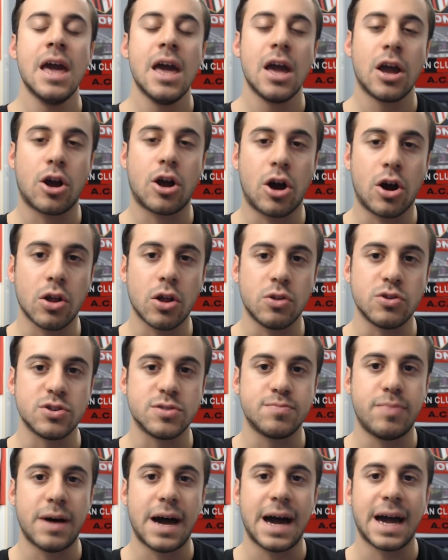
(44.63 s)
Carlos
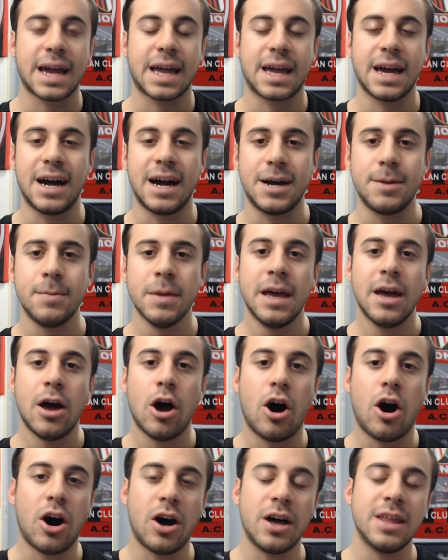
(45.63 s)
Bacca,
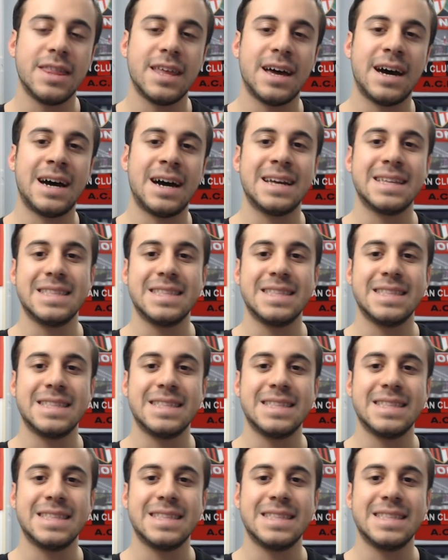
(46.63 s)
Honda,